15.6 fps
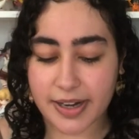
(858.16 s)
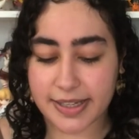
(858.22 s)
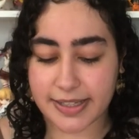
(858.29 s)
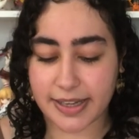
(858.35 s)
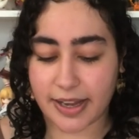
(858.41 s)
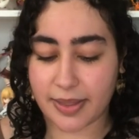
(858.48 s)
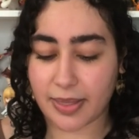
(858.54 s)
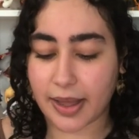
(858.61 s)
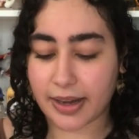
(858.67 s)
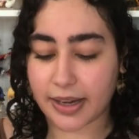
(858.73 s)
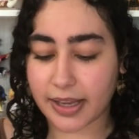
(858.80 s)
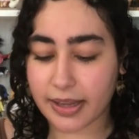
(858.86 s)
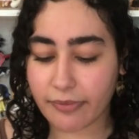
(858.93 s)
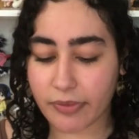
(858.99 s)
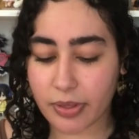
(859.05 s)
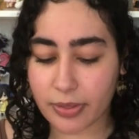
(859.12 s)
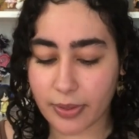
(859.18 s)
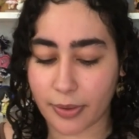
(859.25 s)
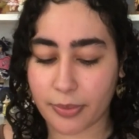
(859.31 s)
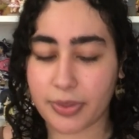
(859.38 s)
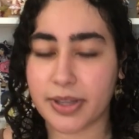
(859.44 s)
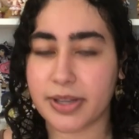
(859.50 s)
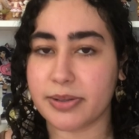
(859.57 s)
to say that even
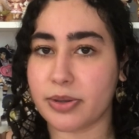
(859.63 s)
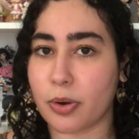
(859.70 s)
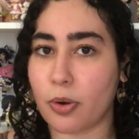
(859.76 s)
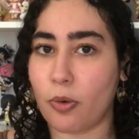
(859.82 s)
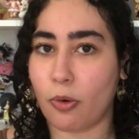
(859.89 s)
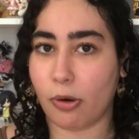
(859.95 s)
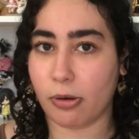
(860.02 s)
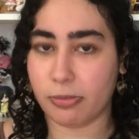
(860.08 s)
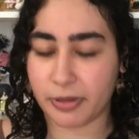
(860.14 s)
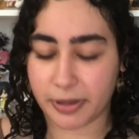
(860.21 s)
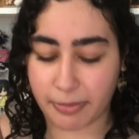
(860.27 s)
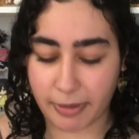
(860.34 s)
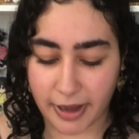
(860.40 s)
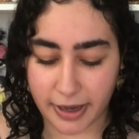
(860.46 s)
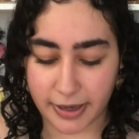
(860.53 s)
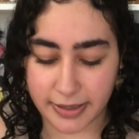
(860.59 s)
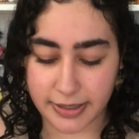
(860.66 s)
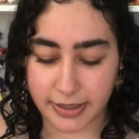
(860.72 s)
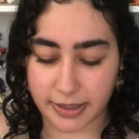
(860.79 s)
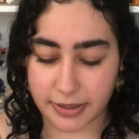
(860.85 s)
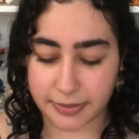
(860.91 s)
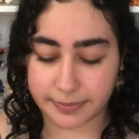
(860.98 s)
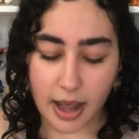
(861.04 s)
though these are horribly
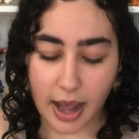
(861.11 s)
painted,